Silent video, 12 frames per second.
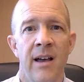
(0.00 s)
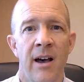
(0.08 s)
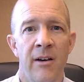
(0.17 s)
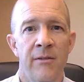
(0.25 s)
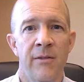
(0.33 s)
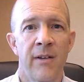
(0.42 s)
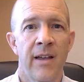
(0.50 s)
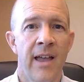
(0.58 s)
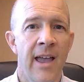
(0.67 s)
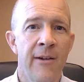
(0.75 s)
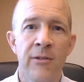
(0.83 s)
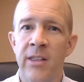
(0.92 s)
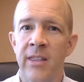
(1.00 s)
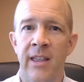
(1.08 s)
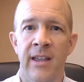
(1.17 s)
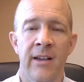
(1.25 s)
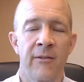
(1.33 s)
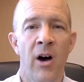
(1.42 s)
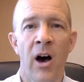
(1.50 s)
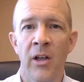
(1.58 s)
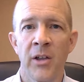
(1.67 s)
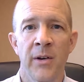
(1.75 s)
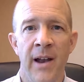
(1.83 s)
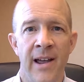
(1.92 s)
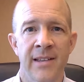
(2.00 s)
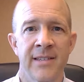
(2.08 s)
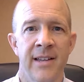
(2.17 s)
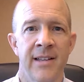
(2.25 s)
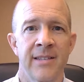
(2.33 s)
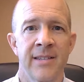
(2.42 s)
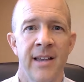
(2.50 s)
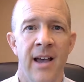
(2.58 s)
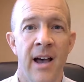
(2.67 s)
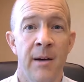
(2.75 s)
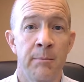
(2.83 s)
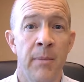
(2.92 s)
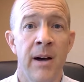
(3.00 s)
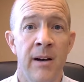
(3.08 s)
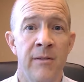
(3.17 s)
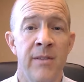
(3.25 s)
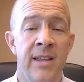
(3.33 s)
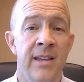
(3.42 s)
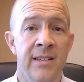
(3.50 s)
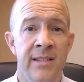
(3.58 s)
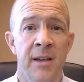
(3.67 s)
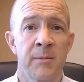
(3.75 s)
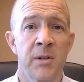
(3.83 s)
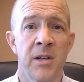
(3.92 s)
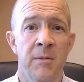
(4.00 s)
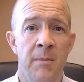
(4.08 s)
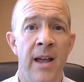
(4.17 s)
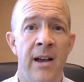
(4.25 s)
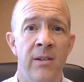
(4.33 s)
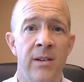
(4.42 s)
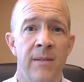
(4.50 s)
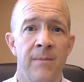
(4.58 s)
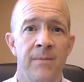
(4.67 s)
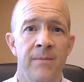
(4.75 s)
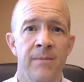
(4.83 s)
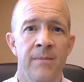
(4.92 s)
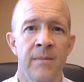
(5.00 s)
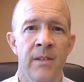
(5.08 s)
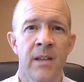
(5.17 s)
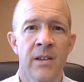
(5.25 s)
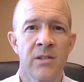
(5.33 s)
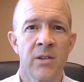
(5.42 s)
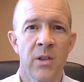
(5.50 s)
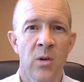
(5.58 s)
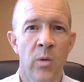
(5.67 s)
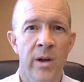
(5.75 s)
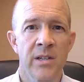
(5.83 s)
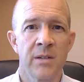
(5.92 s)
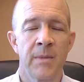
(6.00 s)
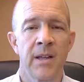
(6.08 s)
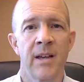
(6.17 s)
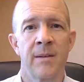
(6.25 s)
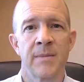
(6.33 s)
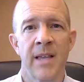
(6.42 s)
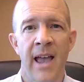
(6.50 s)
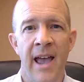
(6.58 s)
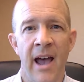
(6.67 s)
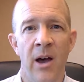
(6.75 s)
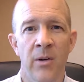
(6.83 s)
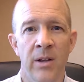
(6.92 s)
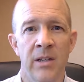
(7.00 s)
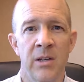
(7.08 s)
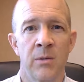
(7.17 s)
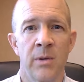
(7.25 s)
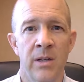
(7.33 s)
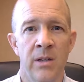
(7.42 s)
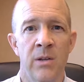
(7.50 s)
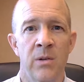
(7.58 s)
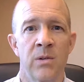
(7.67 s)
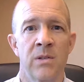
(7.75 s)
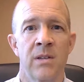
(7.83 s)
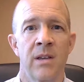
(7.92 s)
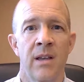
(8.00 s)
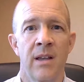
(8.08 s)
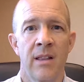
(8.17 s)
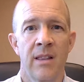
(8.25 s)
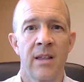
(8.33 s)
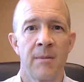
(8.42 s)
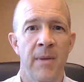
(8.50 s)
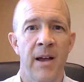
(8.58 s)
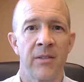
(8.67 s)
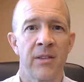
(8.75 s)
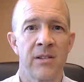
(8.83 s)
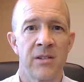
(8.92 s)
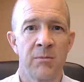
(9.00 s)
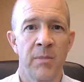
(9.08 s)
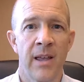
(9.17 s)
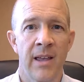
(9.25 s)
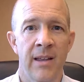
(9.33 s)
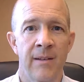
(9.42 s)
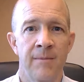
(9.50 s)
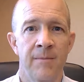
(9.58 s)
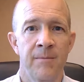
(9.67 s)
of everything, of all your assets above the exemption amount. So the question becomes, how can you reduce the amount that you paid?